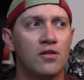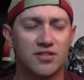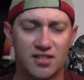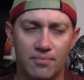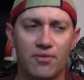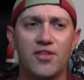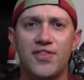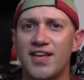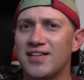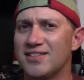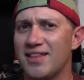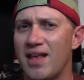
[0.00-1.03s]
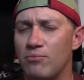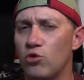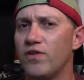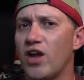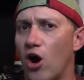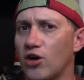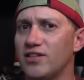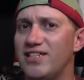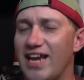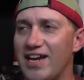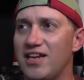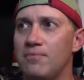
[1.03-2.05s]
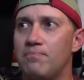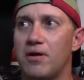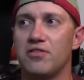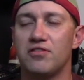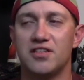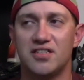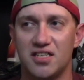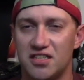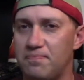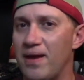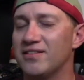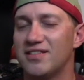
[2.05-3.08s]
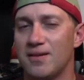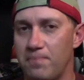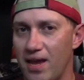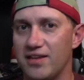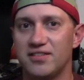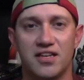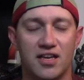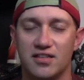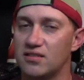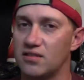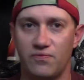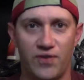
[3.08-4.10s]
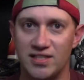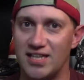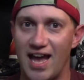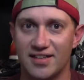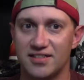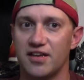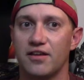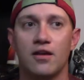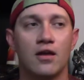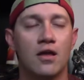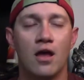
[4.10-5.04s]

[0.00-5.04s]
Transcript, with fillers: Some of the things in that movie are dated, but the suspense and pacing is fantastic.